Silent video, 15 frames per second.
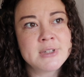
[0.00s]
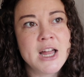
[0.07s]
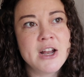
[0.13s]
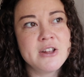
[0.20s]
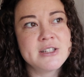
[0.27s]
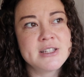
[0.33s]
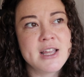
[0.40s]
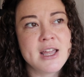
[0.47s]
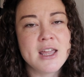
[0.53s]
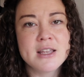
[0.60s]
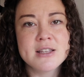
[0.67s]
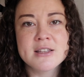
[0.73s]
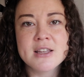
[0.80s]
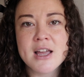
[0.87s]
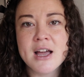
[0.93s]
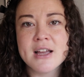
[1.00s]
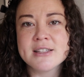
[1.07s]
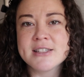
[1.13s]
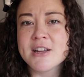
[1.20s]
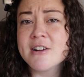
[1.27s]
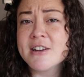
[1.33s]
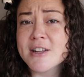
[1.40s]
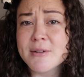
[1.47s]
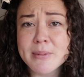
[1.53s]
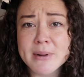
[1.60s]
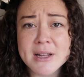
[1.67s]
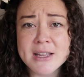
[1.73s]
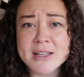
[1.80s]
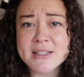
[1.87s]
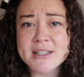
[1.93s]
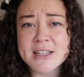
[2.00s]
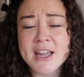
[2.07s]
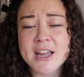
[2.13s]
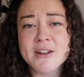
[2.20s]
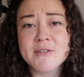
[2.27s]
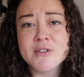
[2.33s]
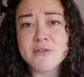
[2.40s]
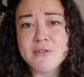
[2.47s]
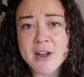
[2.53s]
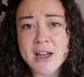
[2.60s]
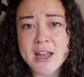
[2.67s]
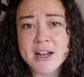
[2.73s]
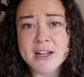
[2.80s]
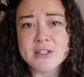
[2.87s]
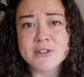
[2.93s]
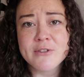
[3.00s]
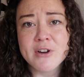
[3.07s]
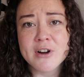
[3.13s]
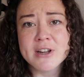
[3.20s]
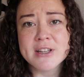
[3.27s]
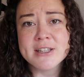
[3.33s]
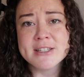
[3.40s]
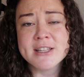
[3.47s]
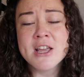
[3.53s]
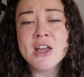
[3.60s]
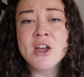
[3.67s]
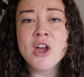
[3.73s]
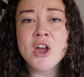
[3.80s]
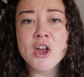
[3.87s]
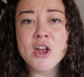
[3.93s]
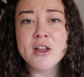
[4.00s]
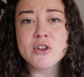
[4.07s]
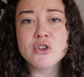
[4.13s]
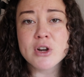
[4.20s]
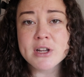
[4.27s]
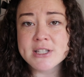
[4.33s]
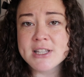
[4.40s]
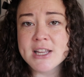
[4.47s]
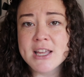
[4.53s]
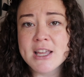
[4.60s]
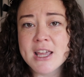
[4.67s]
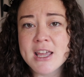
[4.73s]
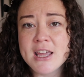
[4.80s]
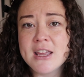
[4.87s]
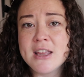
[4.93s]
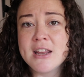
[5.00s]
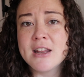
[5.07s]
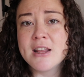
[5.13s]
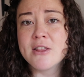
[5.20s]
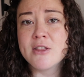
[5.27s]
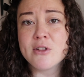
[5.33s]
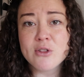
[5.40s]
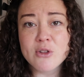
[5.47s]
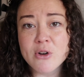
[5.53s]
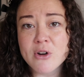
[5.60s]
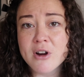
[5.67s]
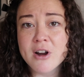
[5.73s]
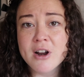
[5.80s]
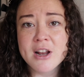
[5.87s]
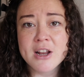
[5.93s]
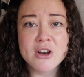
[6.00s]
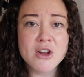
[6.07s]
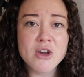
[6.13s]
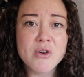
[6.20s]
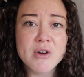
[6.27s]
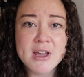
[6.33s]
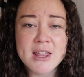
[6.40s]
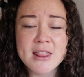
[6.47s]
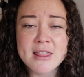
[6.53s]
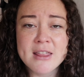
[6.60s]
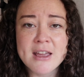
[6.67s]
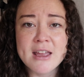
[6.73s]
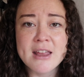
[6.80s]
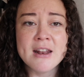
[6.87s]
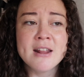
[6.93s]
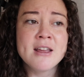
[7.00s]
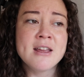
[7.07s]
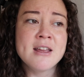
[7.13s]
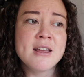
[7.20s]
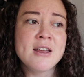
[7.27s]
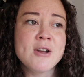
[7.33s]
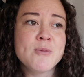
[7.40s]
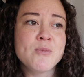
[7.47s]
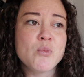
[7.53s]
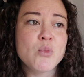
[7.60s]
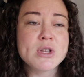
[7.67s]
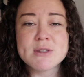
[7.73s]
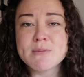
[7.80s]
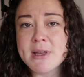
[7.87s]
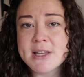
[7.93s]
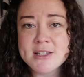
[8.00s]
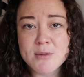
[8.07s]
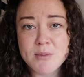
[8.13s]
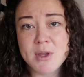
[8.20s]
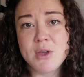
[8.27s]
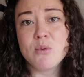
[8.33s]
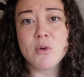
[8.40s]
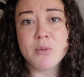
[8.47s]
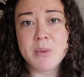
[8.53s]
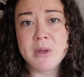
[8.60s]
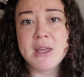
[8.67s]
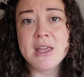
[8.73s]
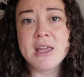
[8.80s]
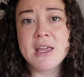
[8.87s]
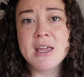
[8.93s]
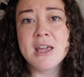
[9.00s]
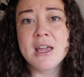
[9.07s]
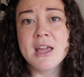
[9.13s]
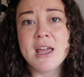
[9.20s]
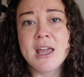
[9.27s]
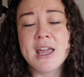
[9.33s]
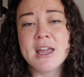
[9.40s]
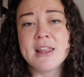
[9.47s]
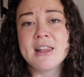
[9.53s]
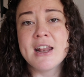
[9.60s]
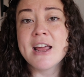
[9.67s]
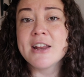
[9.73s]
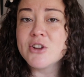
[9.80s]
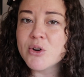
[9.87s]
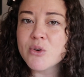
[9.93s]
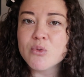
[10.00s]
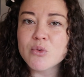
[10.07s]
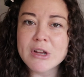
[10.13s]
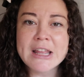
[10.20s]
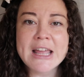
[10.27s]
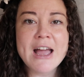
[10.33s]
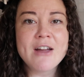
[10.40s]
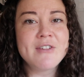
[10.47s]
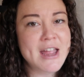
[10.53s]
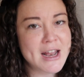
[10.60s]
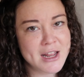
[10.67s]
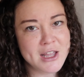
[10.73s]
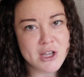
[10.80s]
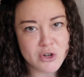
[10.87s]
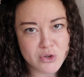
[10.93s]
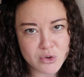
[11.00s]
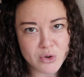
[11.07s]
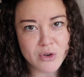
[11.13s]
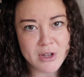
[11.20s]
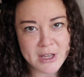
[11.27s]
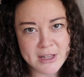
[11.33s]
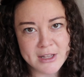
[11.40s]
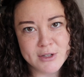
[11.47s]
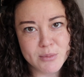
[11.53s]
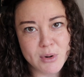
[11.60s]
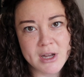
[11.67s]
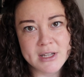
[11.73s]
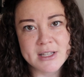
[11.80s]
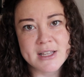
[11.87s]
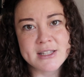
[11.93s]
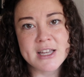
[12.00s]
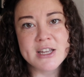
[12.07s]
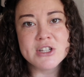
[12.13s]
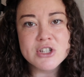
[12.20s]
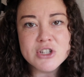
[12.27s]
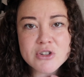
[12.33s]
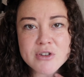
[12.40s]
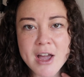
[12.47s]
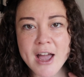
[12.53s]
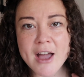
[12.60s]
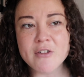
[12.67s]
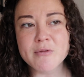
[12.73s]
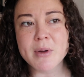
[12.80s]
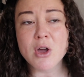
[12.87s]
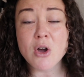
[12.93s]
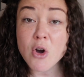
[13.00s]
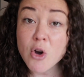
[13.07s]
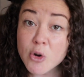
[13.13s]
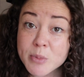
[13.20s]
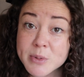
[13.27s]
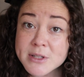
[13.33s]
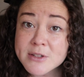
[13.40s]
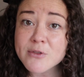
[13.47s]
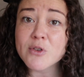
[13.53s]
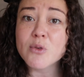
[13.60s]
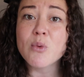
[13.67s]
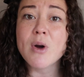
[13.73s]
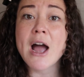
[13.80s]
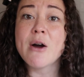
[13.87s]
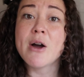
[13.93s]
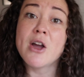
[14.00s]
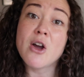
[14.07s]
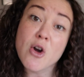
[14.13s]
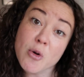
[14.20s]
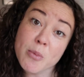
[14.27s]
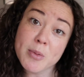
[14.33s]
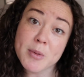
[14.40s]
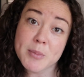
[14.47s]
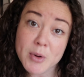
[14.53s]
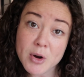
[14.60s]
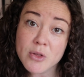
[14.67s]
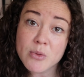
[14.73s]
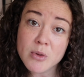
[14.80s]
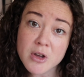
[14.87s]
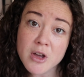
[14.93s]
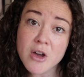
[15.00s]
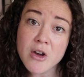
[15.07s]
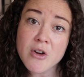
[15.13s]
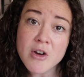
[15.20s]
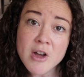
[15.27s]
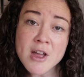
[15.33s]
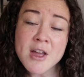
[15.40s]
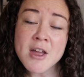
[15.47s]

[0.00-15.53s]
do you say, serendipitous and kind of divine, as far as trusting in the Lord and knowing that what's meant to be will be, and that I don't really have any control in this process. I do have my hopes for how I hope birth will go,